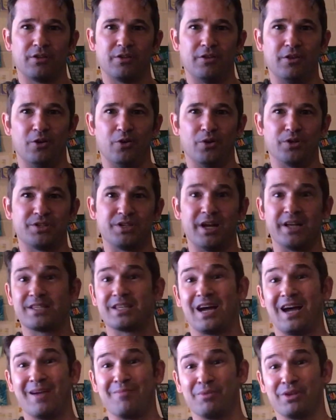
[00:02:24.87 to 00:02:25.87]
though it's not
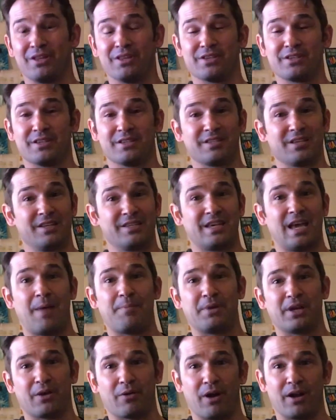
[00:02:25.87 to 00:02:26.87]
timely in the sense that it's
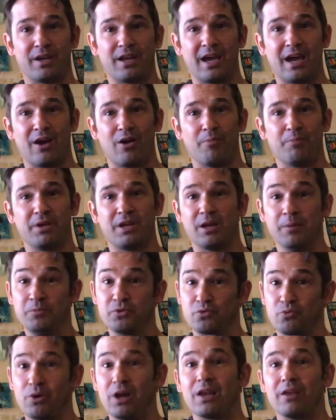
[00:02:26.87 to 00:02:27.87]
happening right now, it
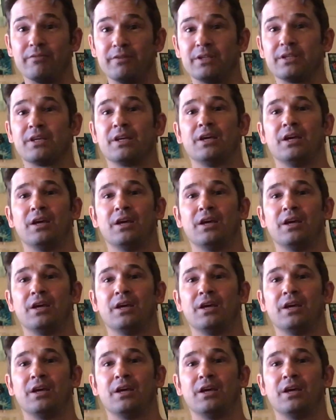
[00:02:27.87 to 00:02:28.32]
becomes relevant